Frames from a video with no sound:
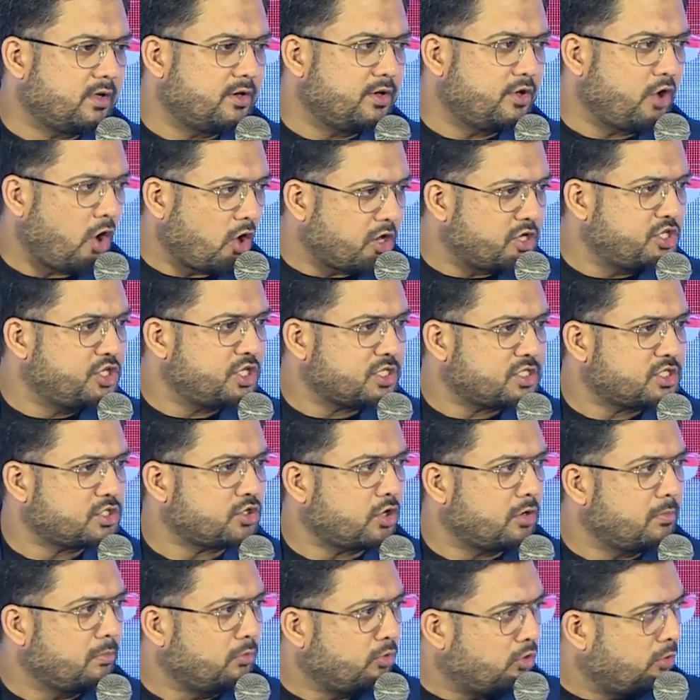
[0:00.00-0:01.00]
not just on
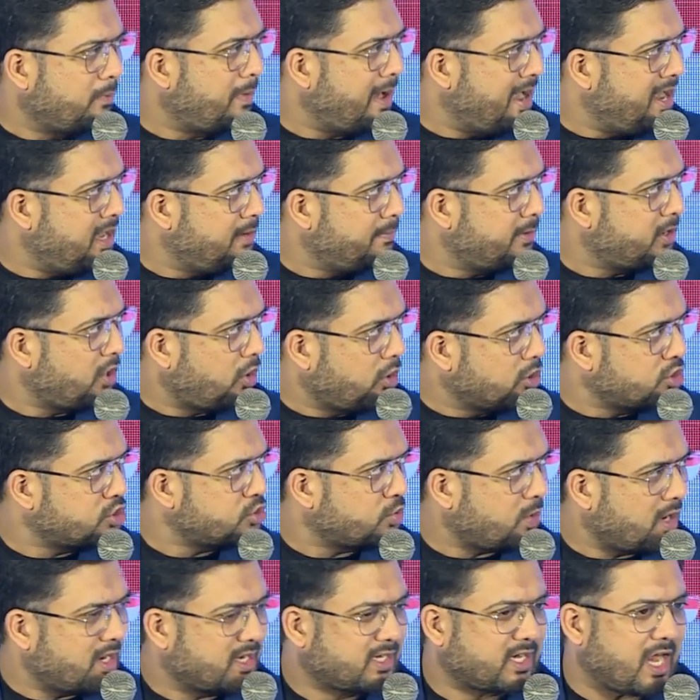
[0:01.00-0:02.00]
mobile, but also
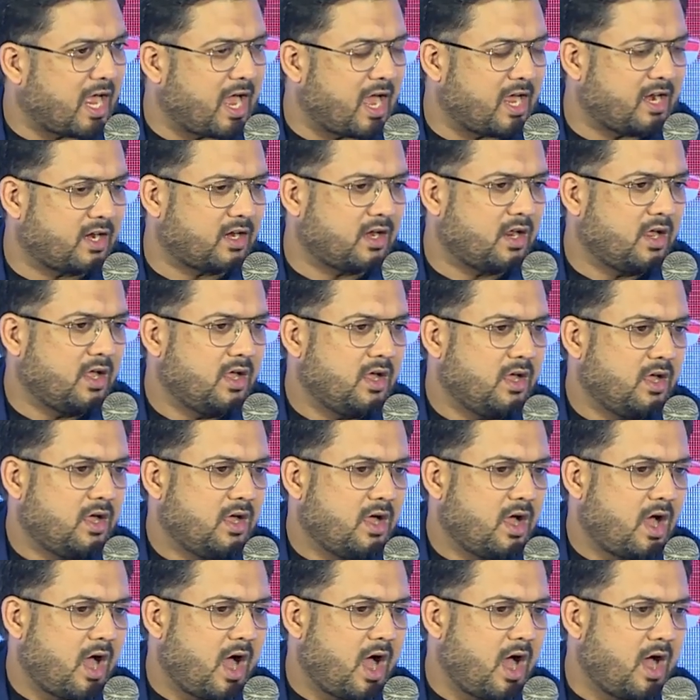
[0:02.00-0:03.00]

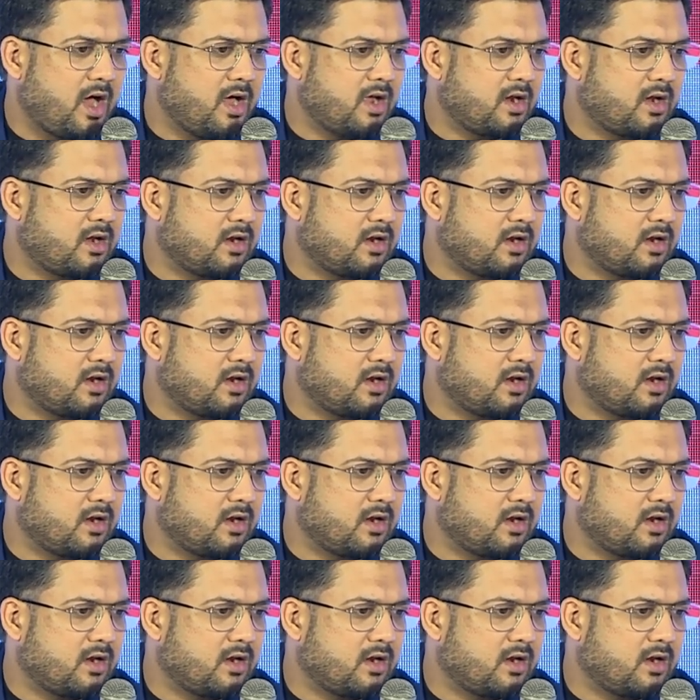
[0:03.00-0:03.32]
our